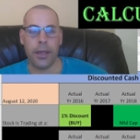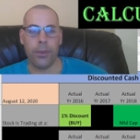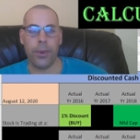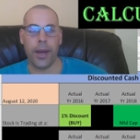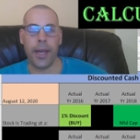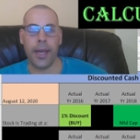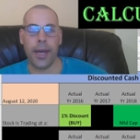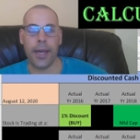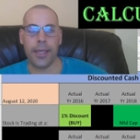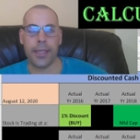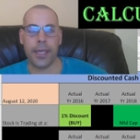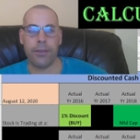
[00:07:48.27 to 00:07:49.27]
The way I got
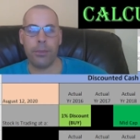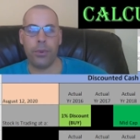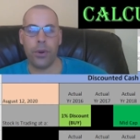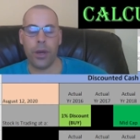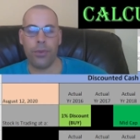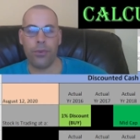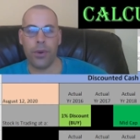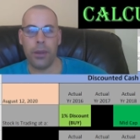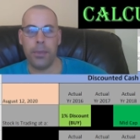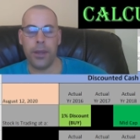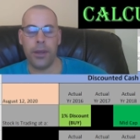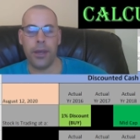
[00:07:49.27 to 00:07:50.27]
the seven point three
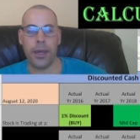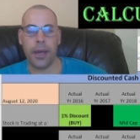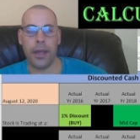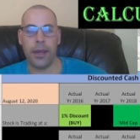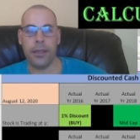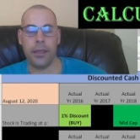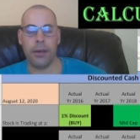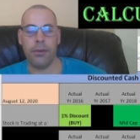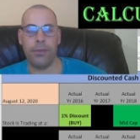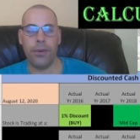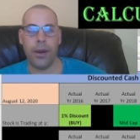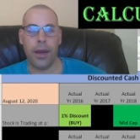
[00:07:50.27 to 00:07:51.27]
billion dollars
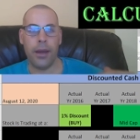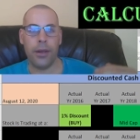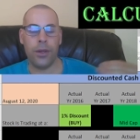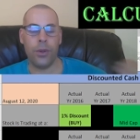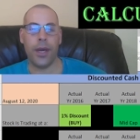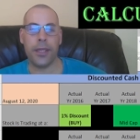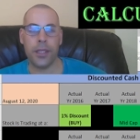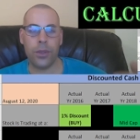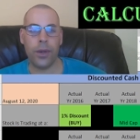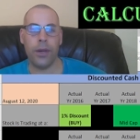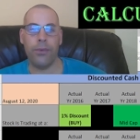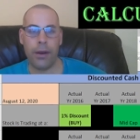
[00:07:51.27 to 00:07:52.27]
of two thousand
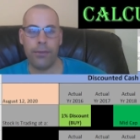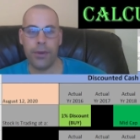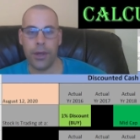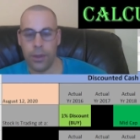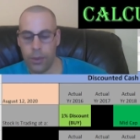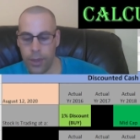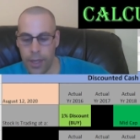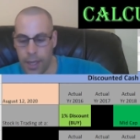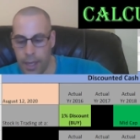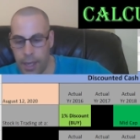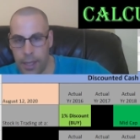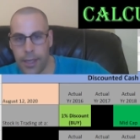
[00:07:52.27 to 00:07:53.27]
twenty revenue
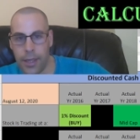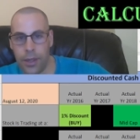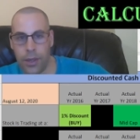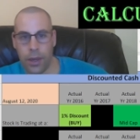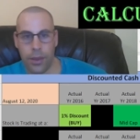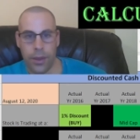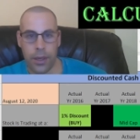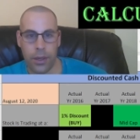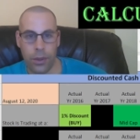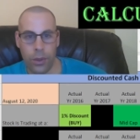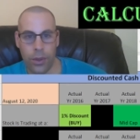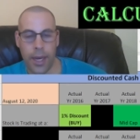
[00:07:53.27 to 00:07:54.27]
is I took the
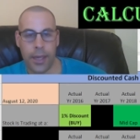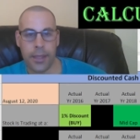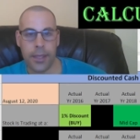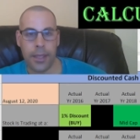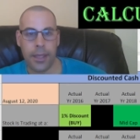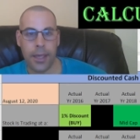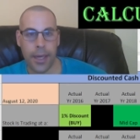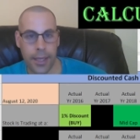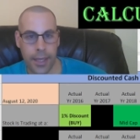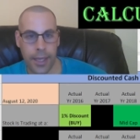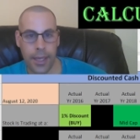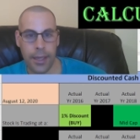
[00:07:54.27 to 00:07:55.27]
two thousand
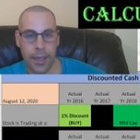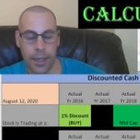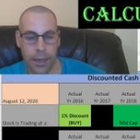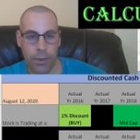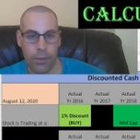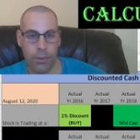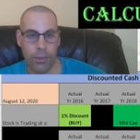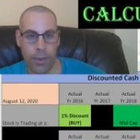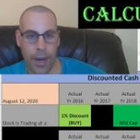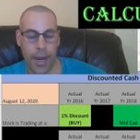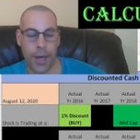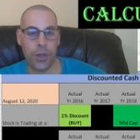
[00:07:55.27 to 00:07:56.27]
nineteen
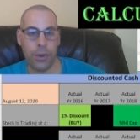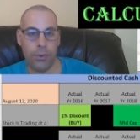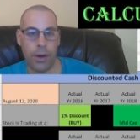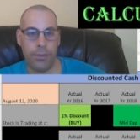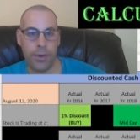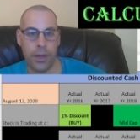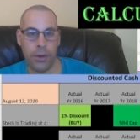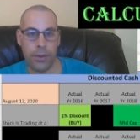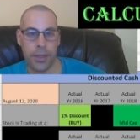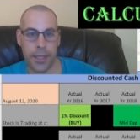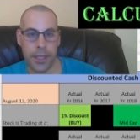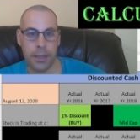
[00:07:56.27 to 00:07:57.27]
actual revenue of
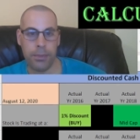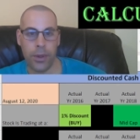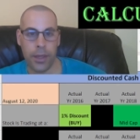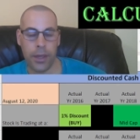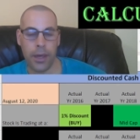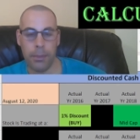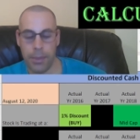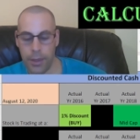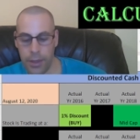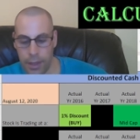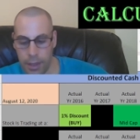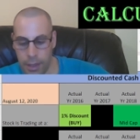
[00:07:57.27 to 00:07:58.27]
six point nine
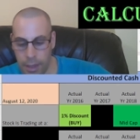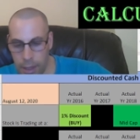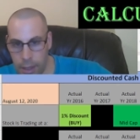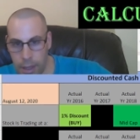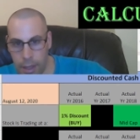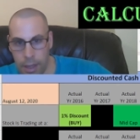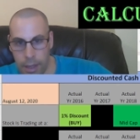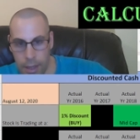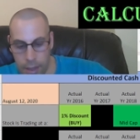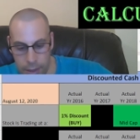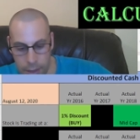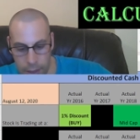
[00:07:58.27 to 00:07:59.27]
billion
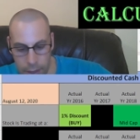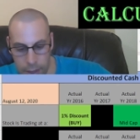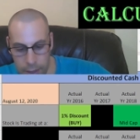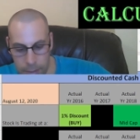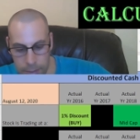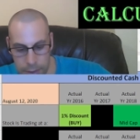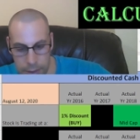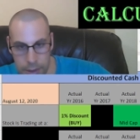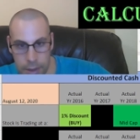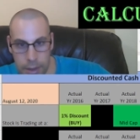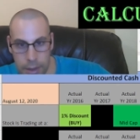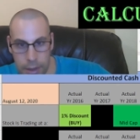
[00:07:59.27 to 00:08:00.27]
times